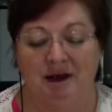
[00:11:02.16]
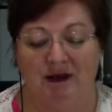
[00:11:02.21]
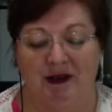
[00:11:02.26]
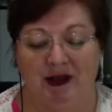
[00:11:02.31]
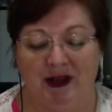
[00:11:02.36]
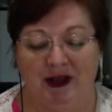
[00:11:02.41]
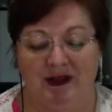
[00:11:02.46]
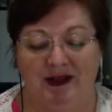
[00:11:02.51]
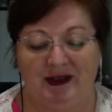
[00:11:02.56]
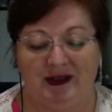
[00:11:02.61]

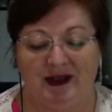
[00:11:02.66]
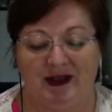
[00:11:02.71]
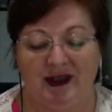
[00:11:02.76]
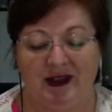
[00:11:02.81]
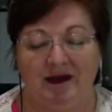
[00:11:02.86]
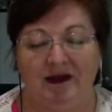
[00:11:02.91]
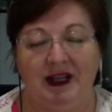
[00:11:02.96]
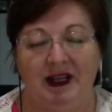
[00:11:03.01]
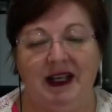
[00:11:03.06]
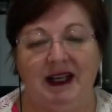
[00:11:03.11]
Focus on
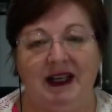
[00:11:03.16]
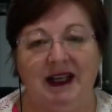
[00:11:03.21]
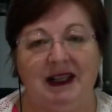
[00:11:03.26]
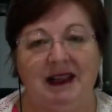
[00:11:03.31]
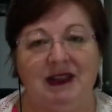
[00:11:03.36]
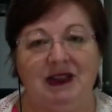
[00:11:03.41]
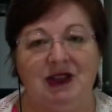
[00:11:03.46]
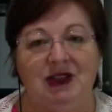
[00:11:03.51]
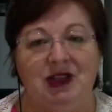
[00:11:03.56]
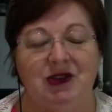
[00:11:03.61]
your
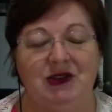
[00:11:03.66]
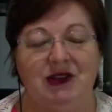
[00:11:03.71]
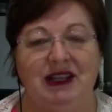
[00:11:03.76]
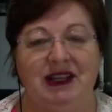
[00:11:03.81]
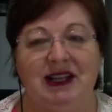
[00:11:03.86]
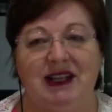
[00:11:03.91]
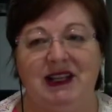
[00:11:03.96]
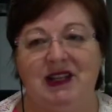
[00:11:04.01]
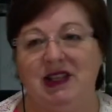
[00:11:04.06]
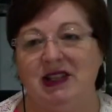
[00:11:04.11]
reading because you're
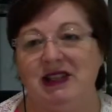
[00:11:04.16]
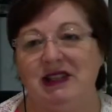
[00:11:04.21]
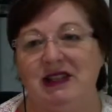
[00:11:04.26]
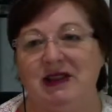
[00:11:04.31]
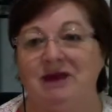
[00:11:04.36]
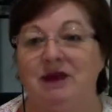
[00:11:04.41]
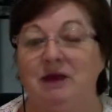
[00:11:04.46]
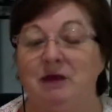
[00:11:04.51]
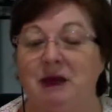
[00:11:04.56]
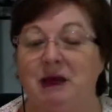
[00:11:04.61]
engaging
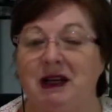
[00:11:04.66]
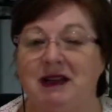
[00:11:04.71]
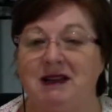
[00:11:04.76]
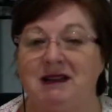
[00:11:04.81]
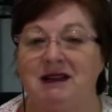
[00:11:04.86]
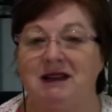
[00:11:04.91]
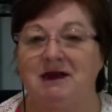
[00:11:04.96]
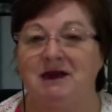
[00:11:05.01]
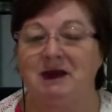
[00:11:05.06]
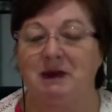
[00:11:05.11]
different
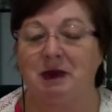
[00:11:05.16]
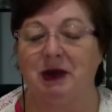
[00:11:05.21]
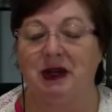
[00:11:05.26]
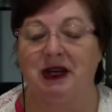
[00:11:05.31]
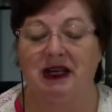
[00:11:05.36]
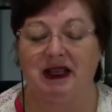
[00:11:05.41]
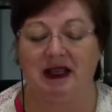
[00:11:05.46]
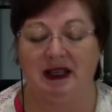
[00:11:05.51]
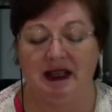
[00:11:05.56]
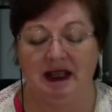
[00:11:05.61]
parts of your
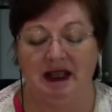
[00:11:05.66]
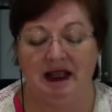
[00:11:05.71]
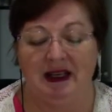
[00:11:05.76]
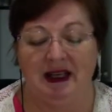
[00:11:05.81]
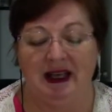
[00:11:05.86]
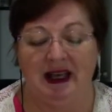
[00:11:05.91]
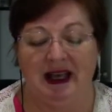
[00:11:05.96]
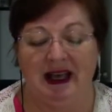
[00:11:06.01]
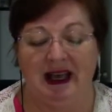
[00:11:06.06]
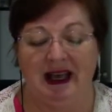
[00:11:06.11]
brain,
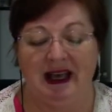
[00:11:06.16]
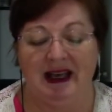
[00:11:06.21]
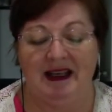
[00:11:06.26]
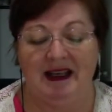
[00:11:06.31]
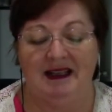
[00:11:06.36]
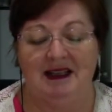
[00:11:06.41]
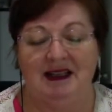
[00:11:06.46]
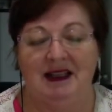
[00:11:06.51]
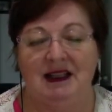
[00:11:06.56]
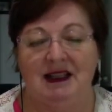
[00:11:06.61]

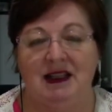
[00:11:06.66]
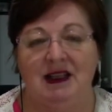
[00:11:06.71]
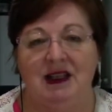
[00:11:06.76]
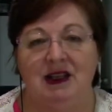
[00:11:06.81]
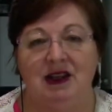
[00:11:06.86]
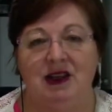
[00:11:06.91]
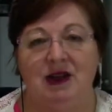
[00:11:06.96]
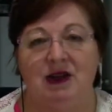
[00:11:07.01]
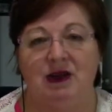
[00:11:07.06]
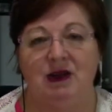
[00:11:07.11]
and
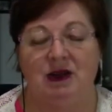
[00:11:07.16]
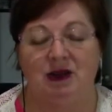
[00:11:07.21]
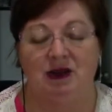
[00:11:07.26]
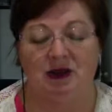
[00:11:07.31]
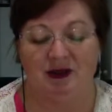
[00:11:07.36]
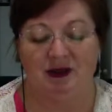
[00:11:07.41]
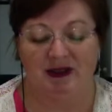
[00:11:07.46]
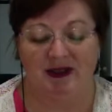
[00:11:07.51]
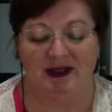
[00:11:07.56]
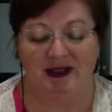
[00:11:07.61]
you're
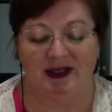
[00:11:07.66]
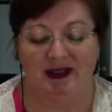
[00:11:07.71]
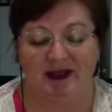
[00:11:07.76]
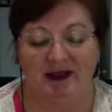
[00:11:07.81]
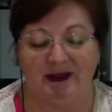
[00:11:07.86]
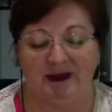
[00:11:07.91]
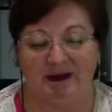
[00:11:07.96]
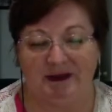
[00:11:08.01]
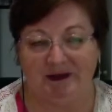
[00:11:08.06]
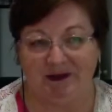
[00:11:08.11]

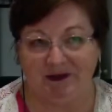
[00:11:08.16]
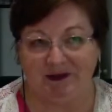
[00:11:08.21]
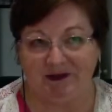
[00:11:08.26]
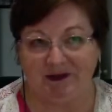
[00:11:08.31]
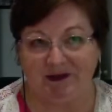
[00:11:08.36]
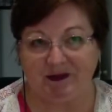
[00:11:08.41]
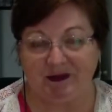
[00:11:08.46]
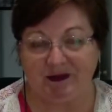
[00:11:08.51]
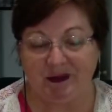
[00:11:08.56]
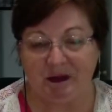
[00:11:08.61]
also
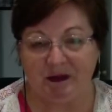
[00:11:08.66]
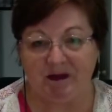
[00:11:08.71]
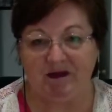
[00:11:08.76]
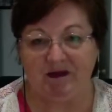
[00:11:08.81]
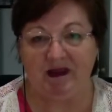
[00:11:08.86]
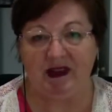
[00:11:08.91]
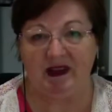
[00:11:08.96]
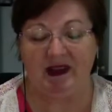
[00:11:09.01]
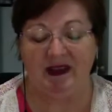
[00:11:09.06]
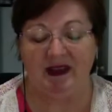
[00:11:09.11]

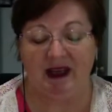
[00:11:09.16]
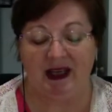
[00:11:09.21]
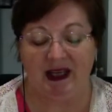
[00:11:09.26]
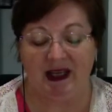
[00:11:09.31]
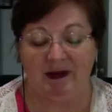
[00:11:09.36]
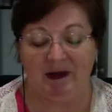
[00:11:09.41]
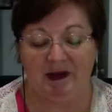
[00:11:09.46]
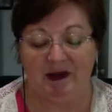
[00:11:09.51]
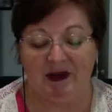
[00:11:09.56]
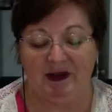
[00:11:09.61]

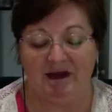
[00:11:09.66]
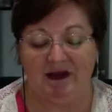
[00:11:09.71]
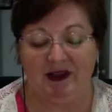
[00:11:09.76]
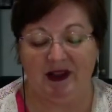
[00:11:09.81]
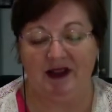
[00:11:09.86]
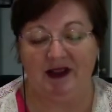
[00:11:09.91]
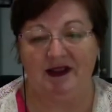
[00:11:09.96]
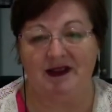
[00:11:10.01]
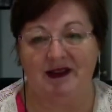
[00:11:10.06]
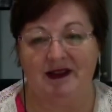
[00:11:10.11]
able to
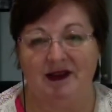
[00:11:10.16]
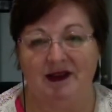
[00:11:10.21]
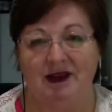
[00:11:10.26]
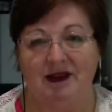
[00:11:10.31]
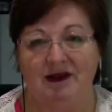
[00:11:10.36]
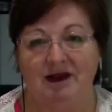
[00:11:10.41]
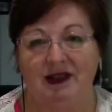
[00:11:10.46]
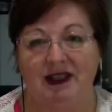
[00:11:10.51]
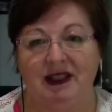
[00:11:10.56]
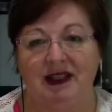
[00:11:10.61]
focus
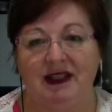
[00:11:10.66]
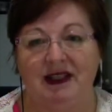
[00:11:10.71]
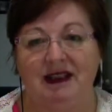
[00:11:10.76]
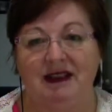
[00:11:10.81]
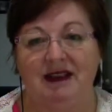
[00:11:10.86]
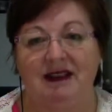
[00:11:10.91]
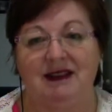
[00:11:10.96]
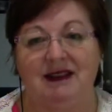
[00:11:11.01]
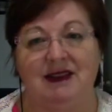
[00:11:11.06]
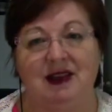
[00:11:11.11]
on your
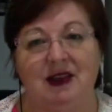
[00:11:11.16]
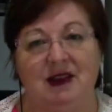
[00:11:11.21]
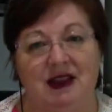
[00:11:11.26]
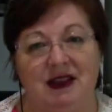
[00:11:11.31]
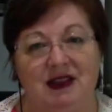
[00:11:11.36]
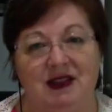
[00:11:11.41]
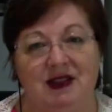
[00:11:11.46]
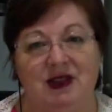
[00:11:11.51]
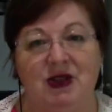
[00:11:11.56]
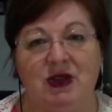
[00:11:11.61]
reading. So
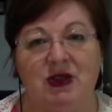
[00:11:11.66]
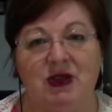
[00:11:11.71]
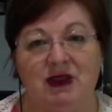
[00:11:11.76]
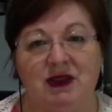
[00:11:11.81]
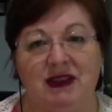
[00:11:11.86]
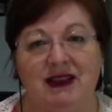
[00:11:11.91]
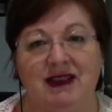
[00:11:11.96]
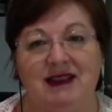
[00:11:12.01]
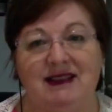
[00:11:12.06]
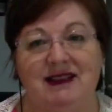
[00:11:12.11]
there's
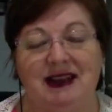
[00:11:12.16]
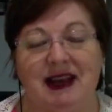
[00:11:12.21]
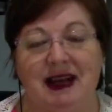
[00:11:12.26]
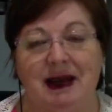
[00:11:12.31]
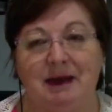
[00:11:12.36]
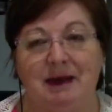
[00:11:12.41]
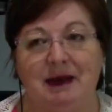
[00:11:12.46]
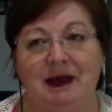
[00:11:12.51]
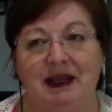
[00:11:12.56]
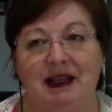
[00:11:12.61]
two things
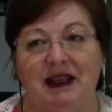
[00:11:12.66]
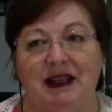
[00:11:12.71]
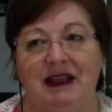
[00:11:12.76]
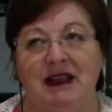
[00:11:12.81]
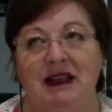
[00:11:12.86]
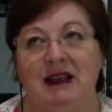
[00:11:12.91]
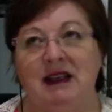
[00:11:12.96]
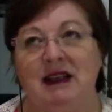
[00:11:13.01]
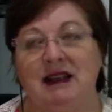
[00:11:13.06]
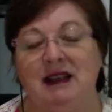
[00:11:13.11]

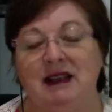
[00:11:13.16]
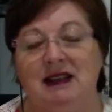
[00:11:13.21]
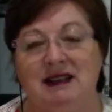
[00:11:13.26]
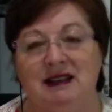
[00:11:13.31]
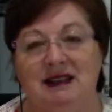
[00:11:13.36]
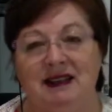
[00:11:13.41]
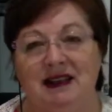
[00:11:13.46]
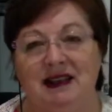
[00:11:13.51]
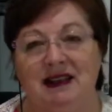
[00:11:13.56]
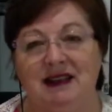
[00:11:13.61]
happening.
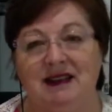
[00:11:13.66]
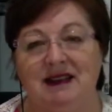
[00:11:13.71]
There's